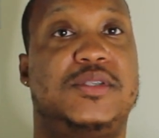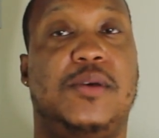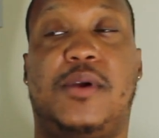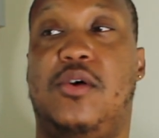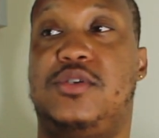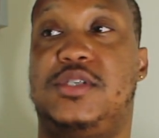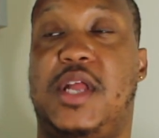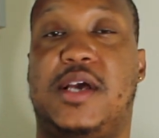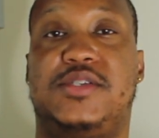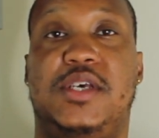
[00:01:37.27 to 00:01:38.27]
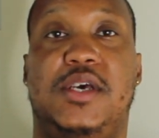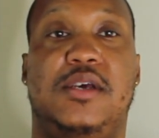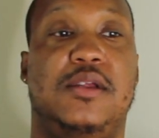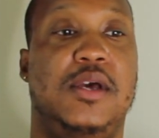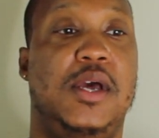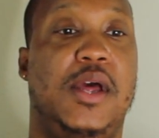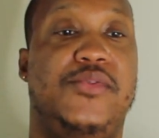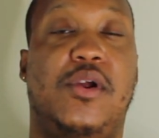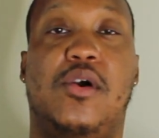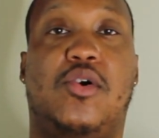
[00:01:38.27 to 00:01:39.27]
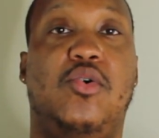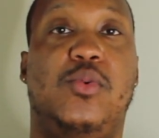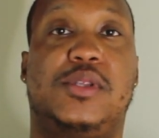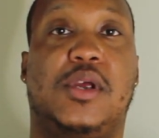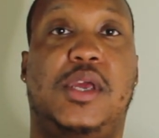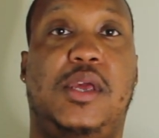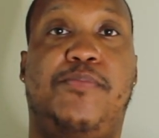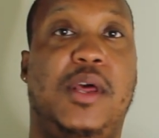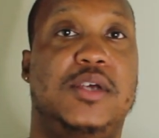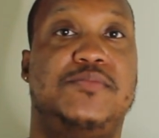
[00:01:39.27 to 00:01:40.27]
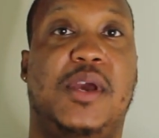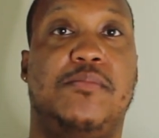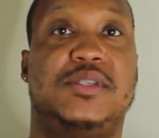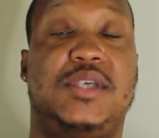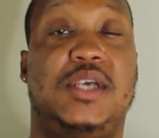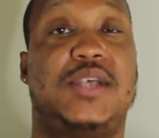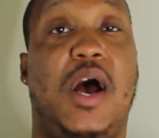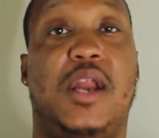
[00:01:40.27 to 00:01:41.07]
But some coaches, like I said, they're cool with their players making mistakes.